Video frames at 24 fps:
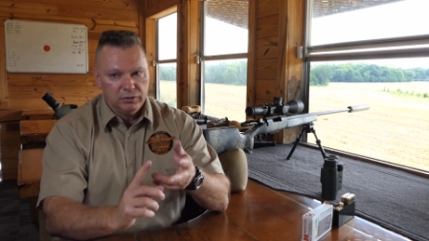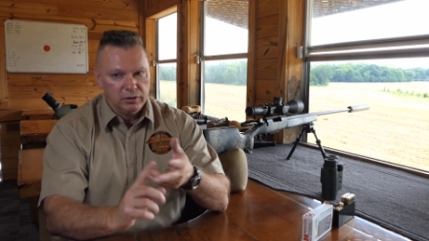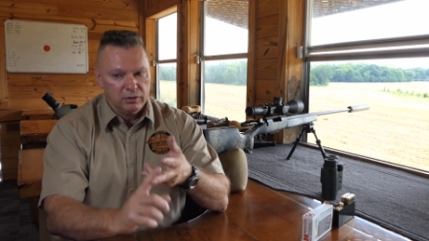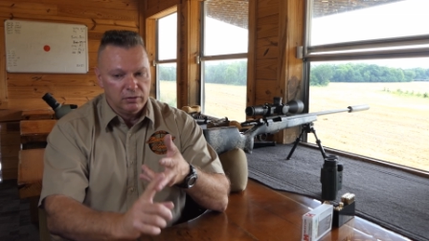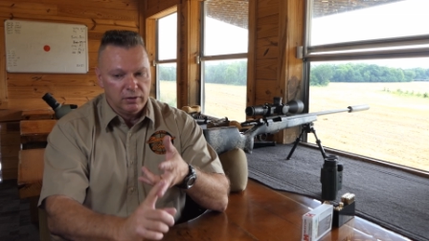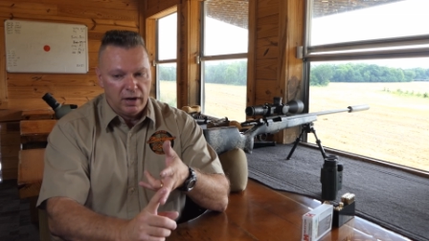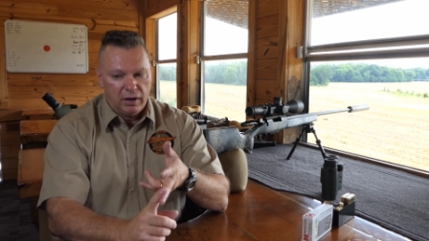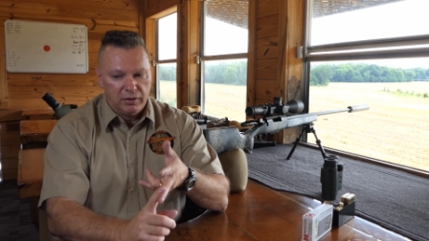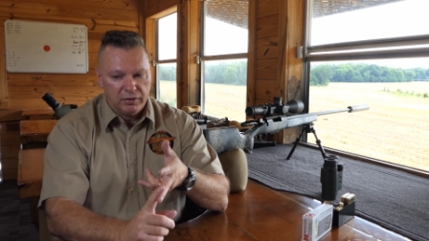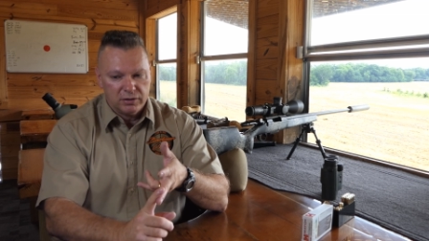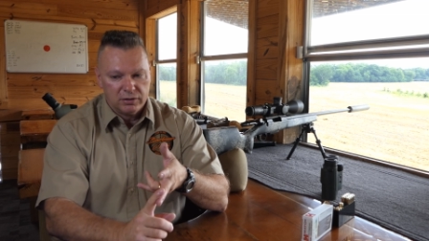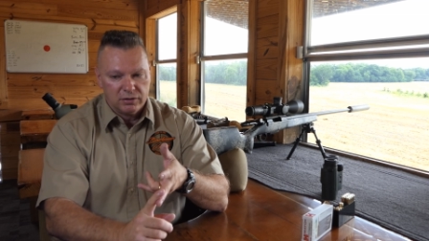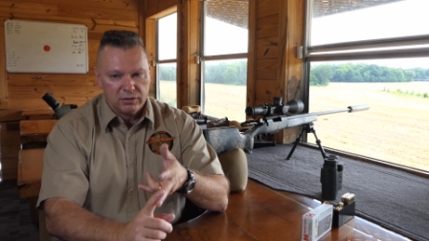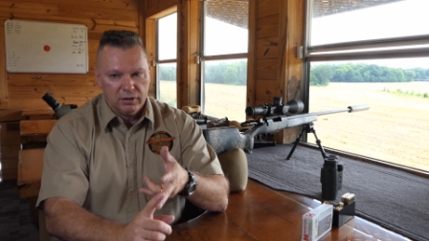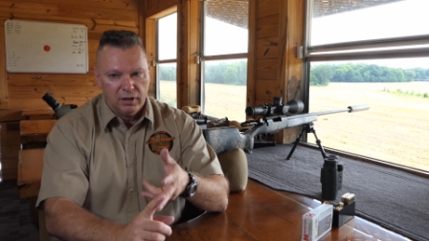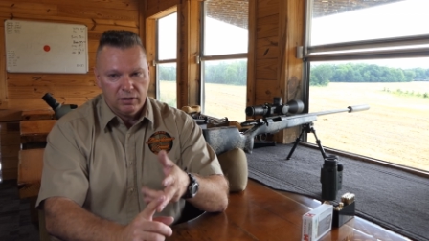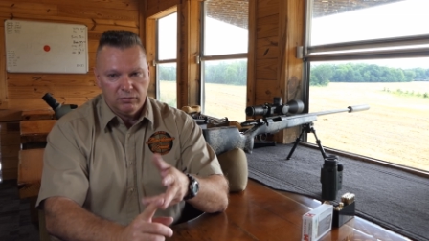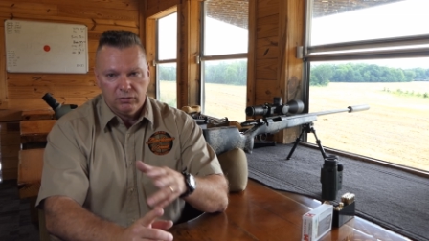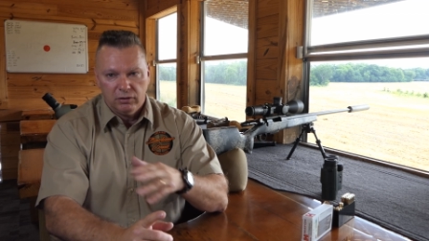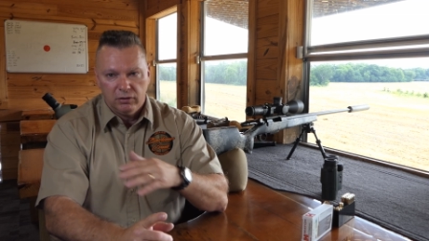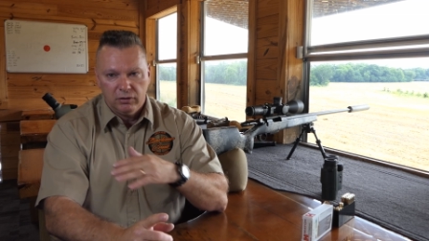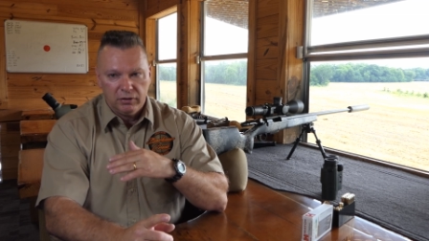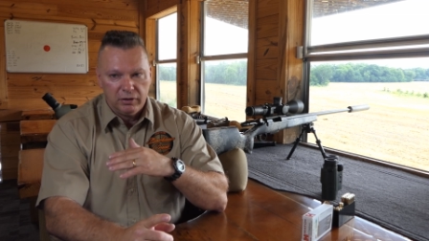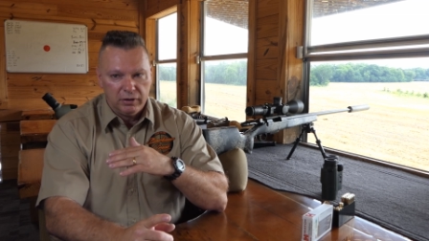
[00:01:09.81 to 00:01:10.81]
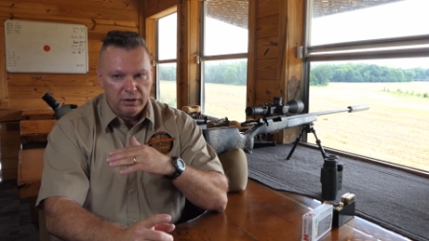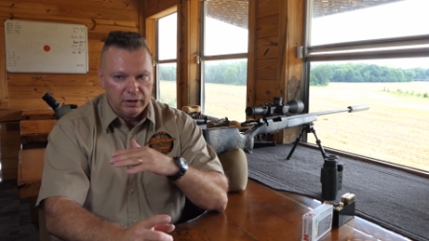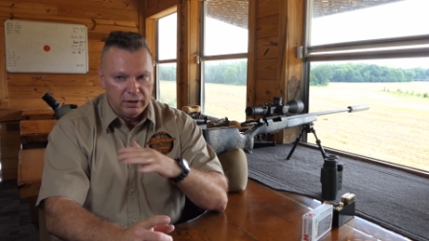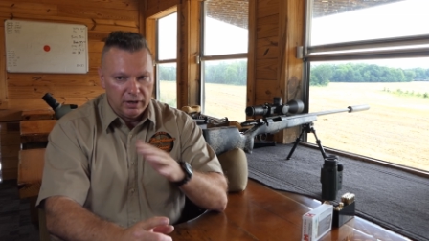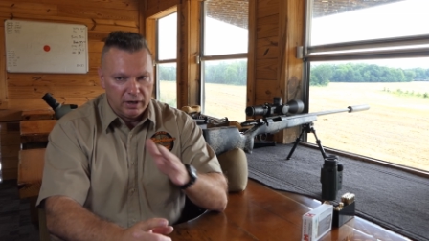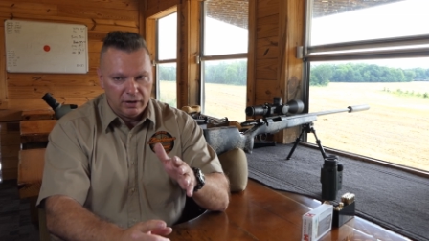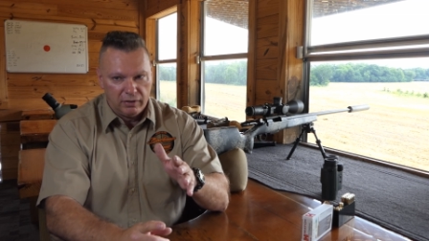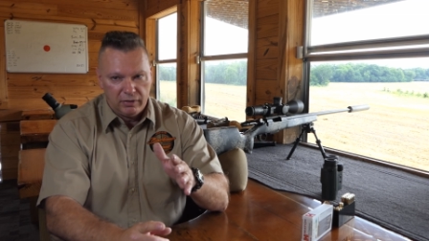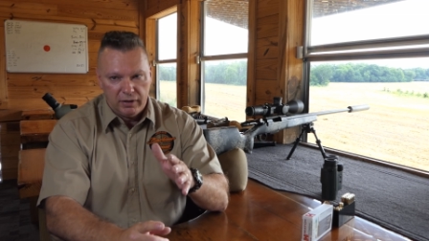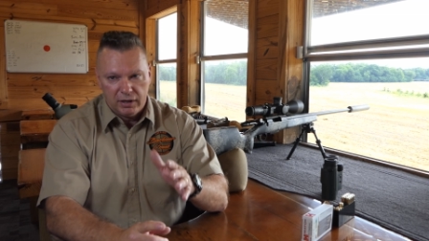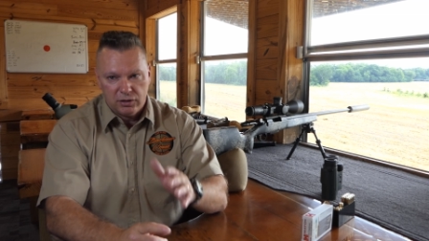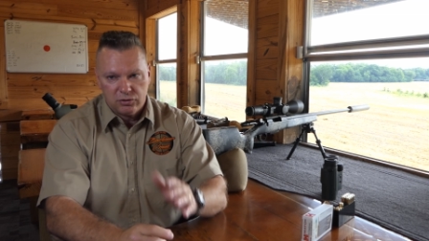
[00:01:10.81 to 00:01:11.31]
the ground is level.
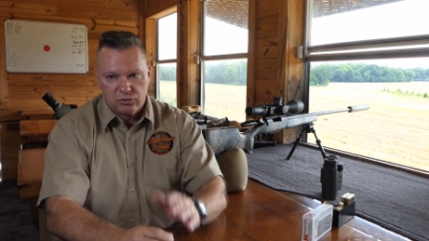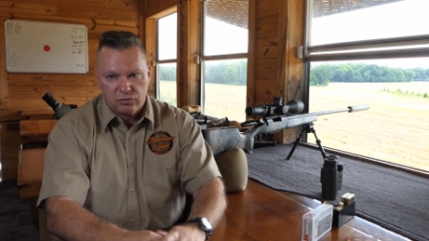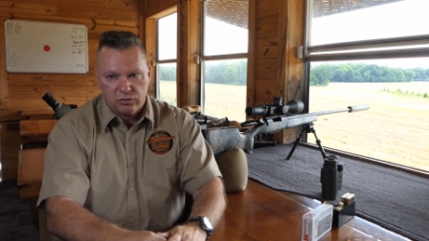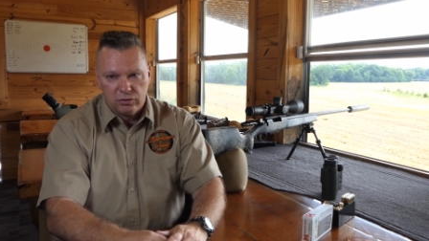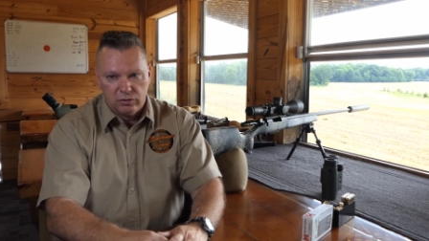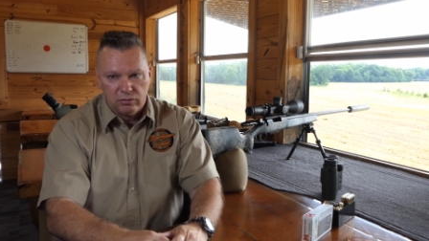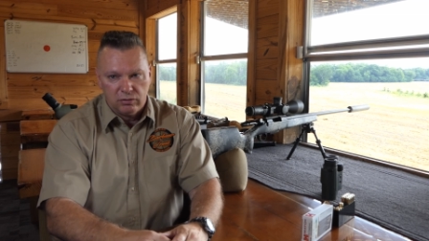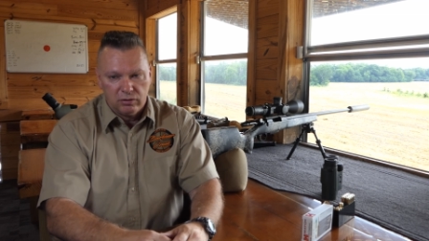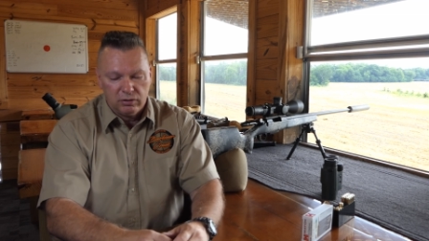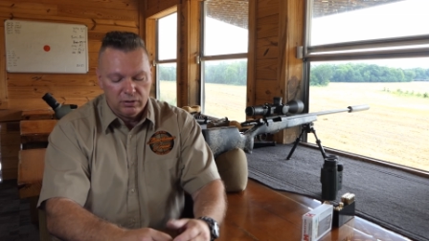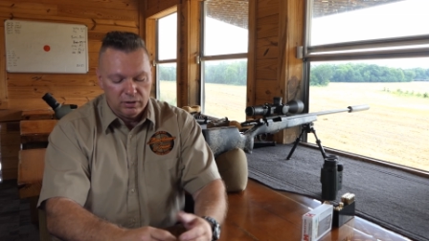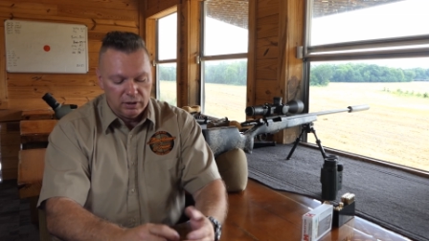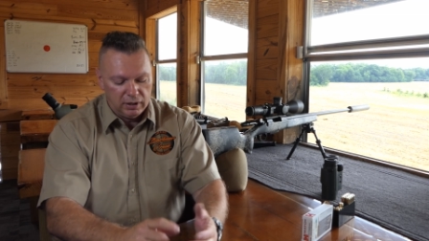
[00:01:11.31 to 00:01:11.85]
None of that's true.